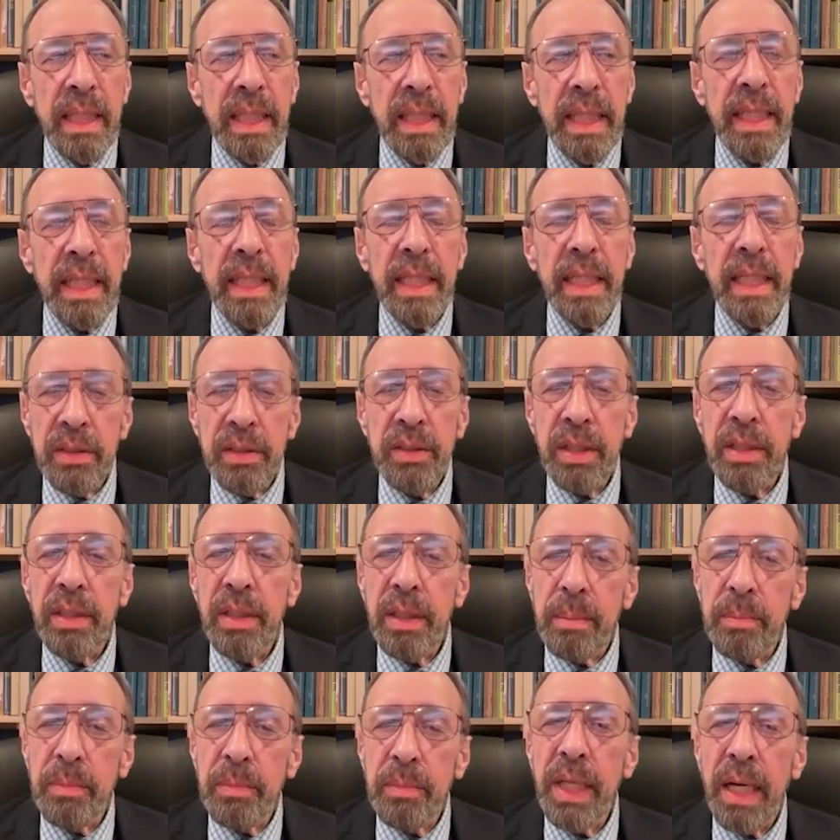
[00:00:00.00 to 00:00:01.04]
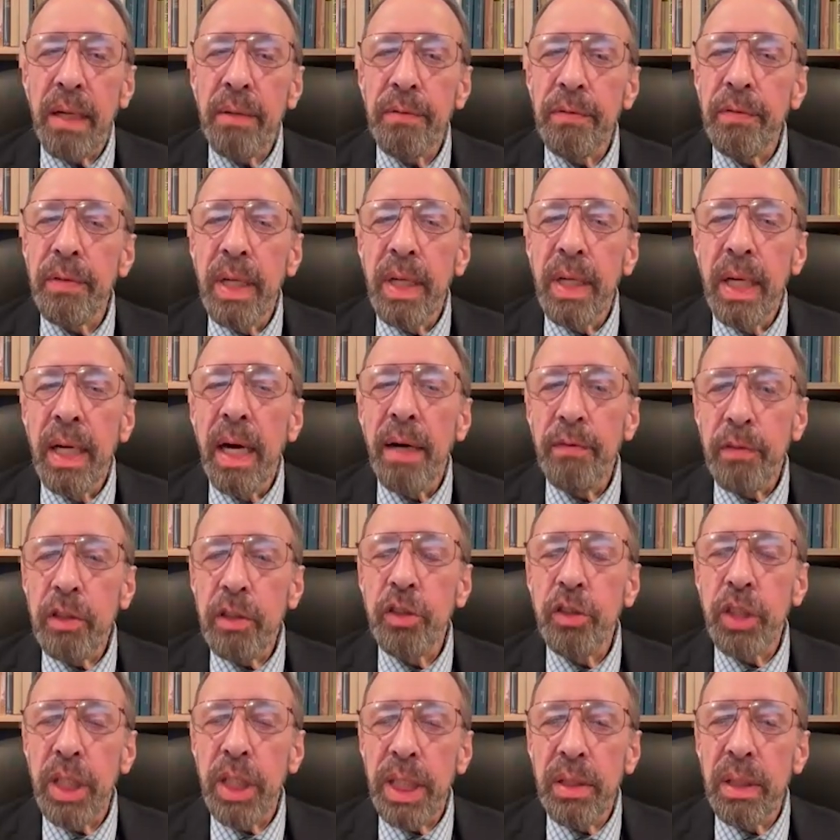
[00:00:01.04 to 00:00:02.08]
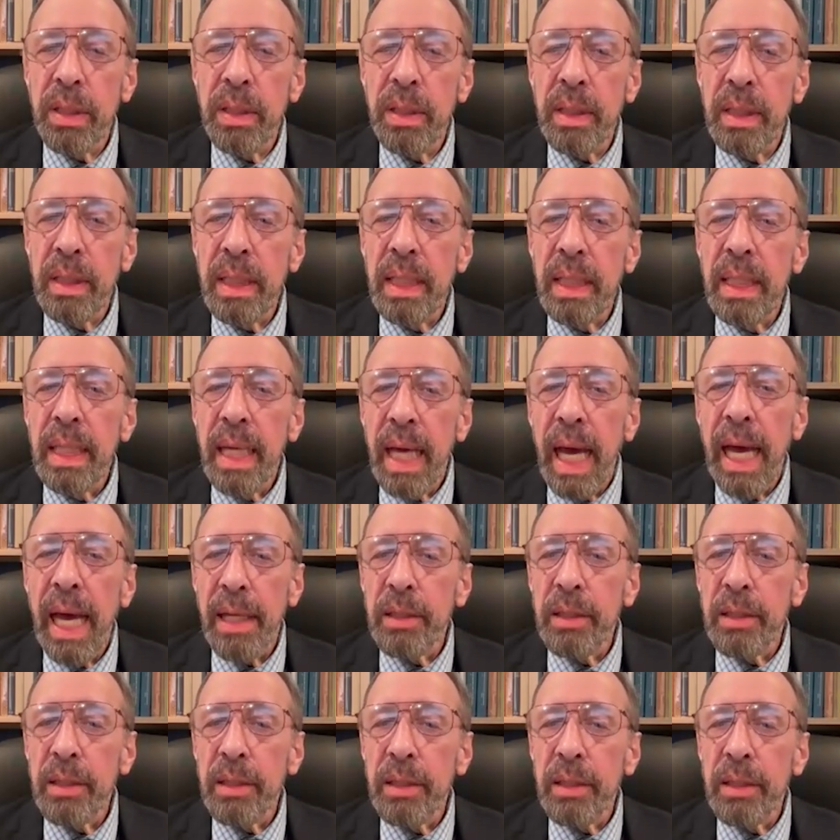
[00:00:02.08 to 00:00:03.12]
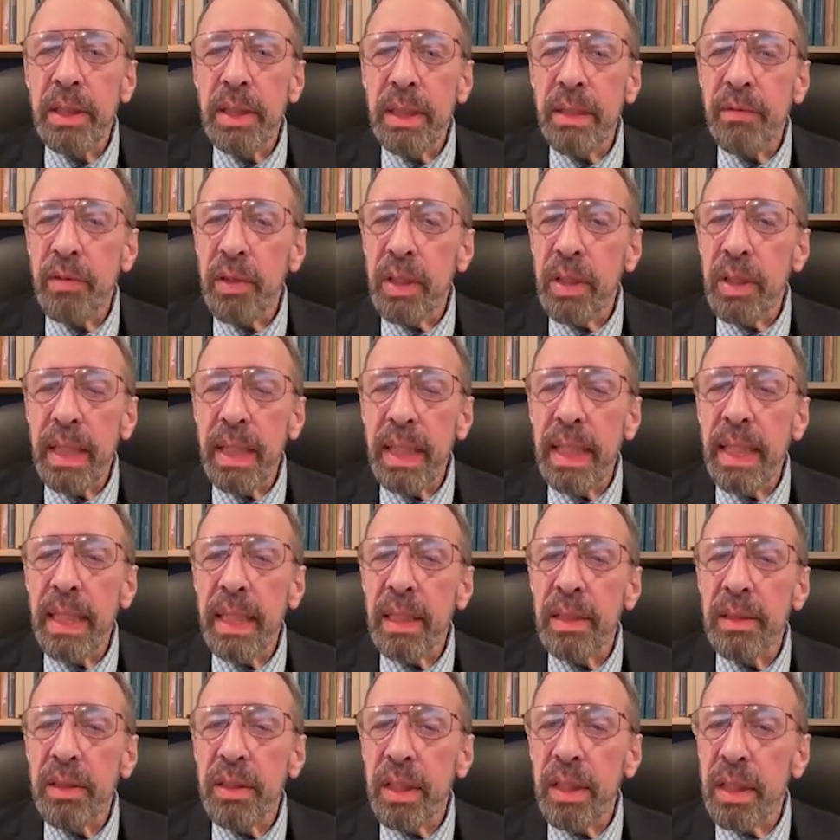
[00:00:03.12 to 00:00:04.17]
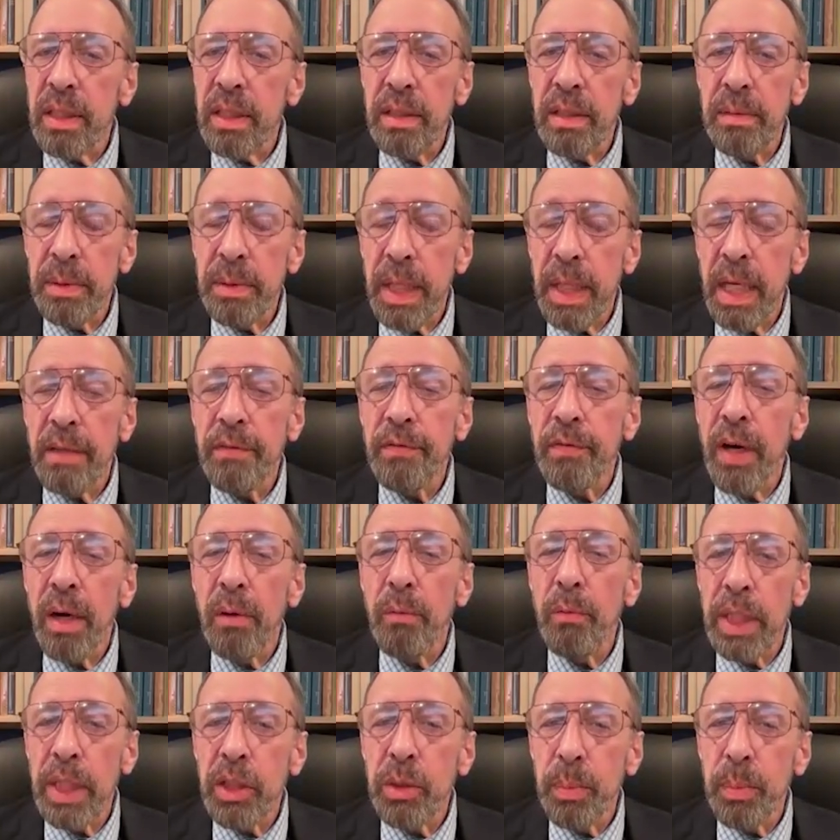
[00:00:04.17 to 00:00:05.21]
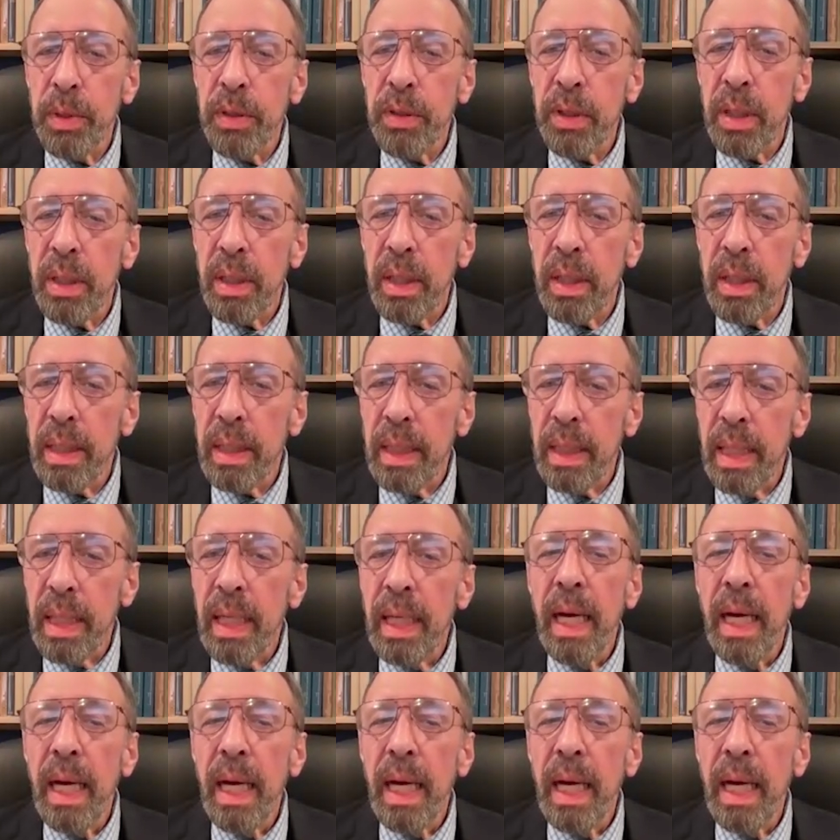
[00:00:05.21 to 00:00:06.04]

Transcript: he considered himself a Virginian, and specifically, he considered himself a Richmonder.